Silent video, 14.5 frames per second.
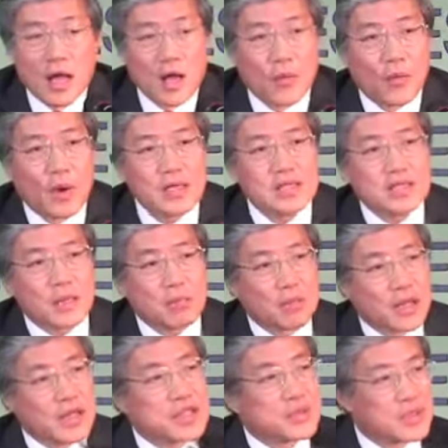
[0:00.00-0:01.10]
And once the
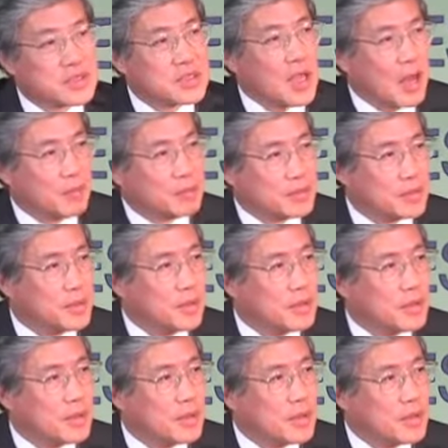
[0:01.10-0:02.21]
pledge was dumped,
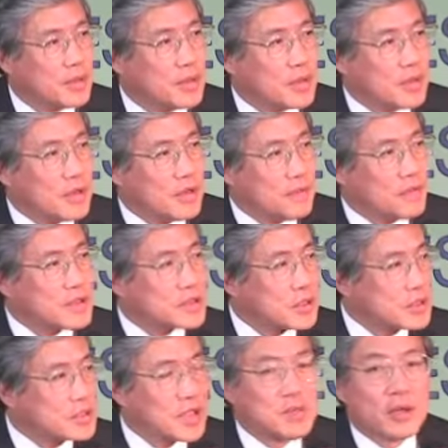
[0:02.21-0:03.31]

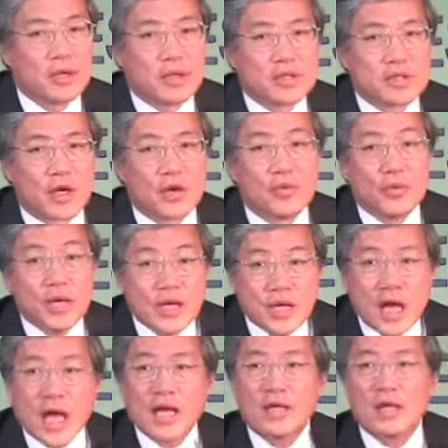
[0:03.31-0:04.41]
fiscal stimulus
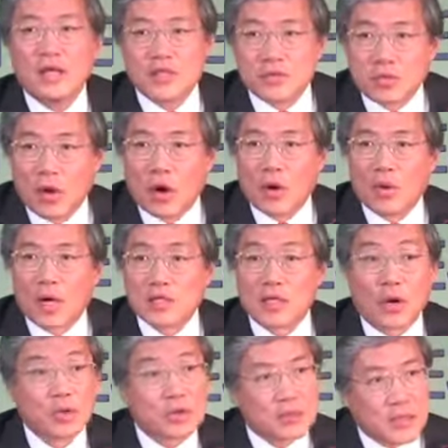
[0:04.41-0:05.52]
regained its role as
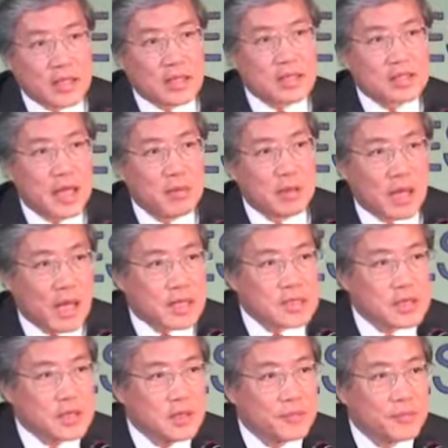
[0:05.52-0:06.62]
automatic
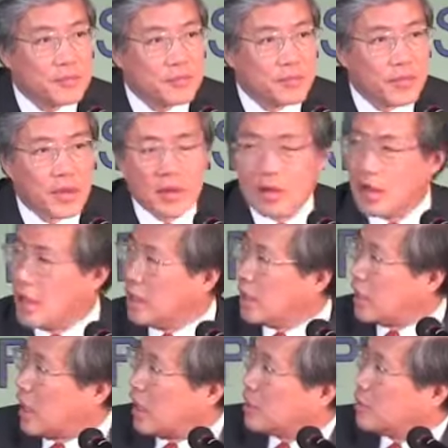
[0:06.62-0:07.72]
stabilizer, and
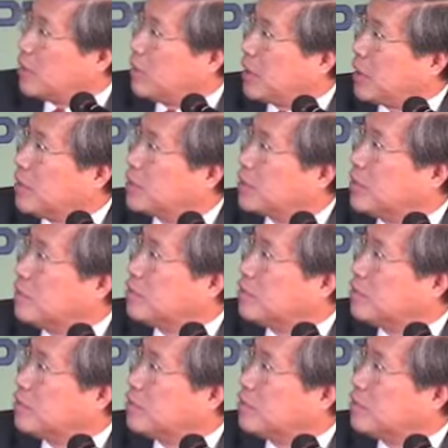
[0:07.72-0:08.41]
the economy began to